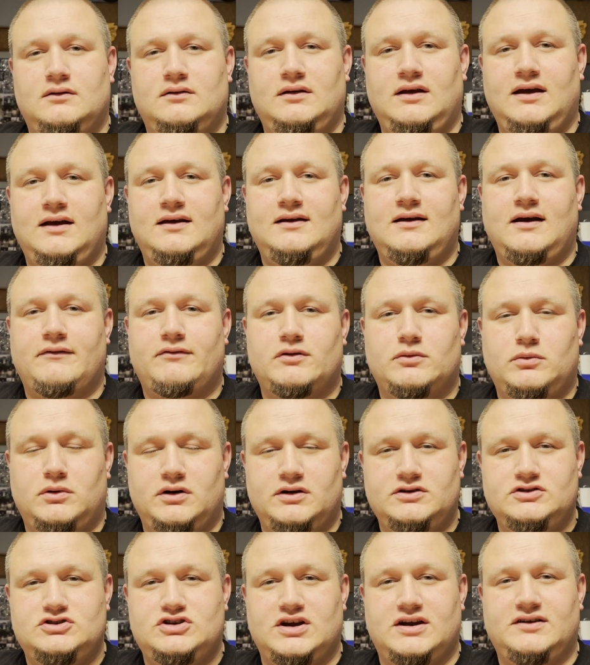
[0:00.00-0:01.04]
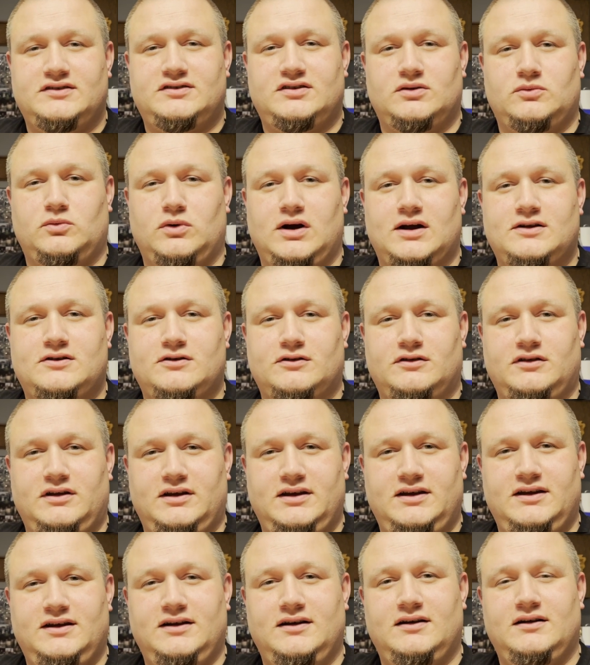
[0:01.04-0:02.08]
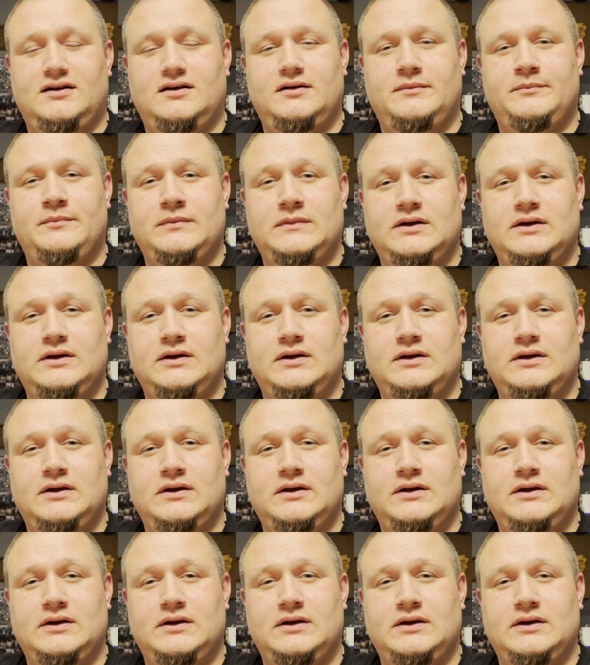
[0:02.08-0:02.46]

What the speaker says: Hey everyone, Jason Weckerle here.